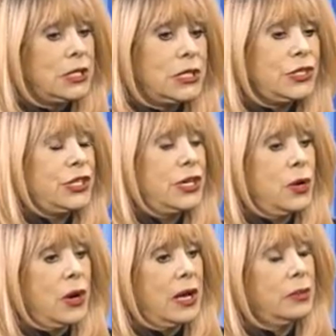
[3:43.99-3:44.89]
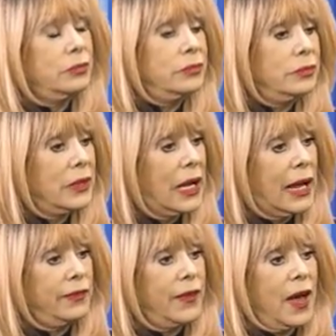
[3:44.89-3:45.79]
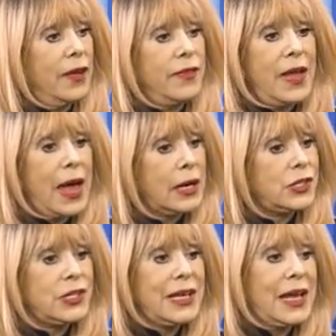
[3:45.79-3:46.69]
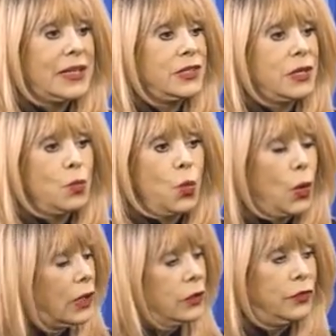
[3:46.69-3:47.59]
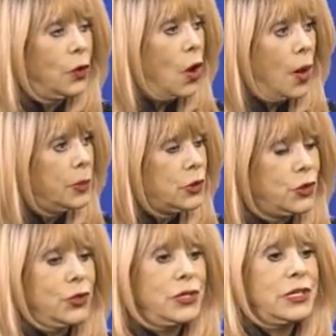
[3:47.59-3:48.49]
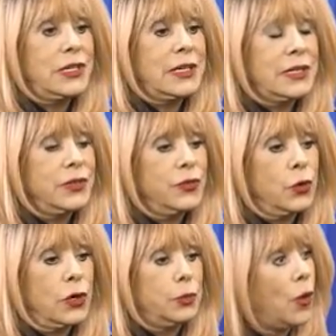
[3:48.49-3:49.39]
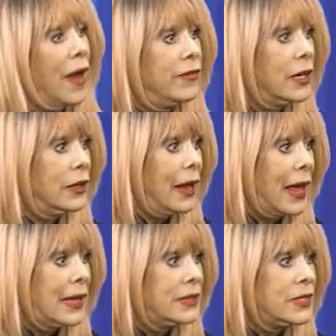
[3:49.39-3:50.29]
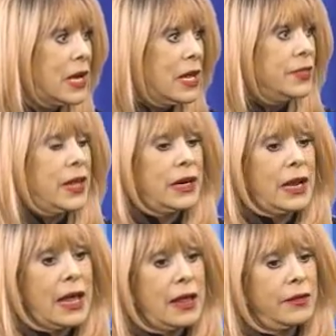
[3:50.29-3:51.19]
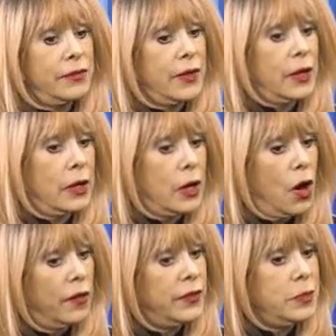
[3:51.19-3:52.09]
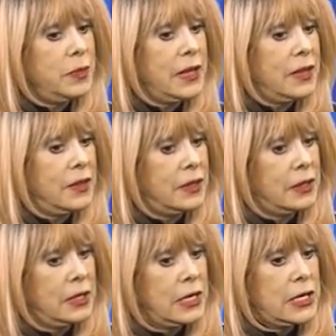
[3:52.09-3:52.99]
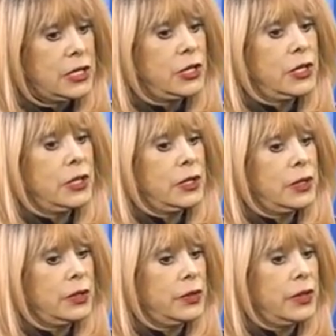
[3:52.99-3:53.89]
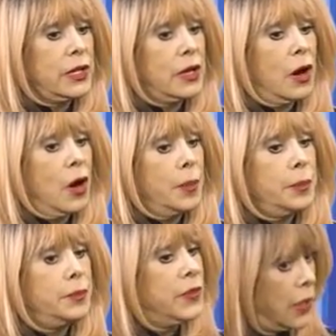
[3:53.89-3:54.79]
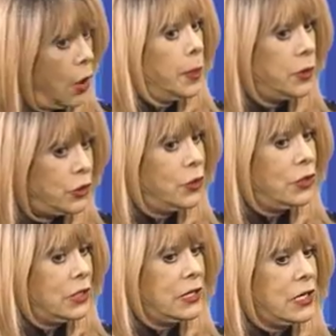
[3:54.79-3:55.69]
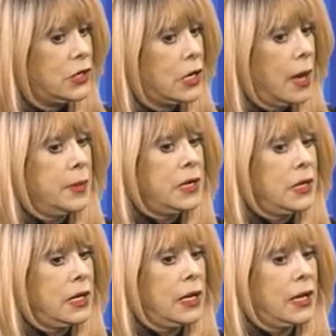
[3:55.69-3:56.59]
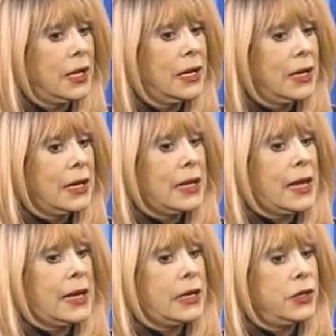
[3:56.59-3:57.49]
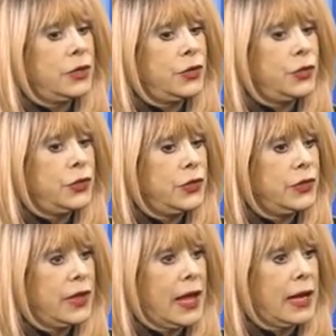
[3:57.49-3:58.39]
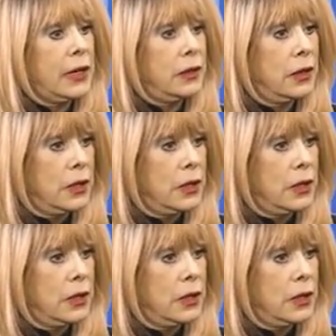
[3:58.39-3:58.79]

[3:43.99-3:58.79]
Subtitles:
Do you know, I've actually had some wonderful opportunities for private clients that have offered me the opportunity to come in here and to design